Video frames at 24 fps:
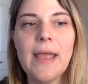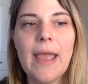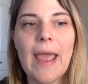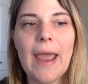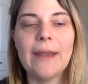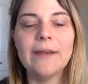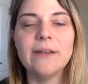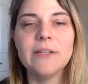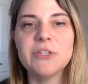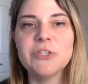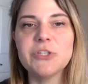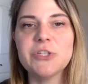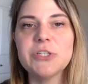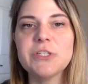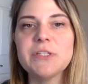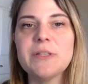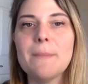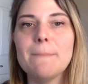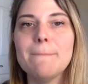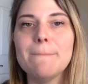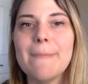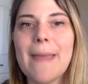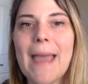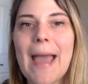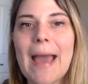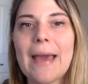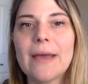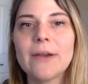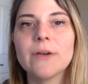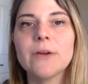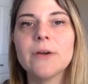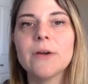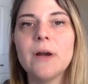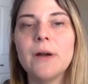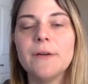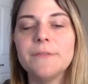And it's just a
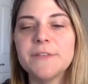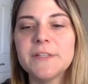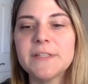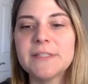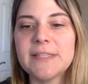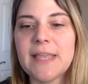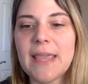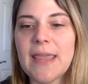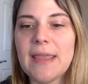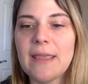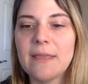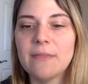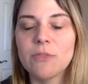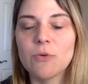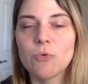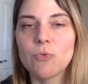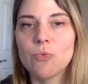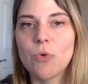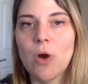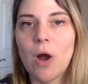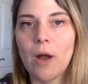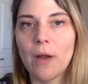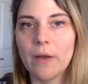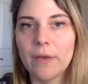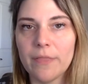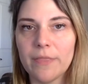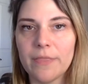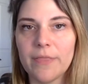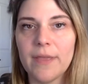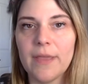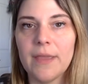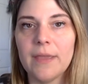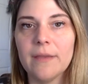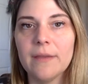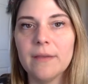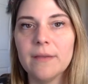matter of saying the wrong
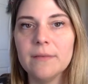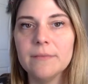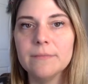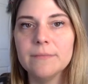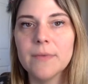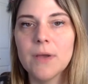thing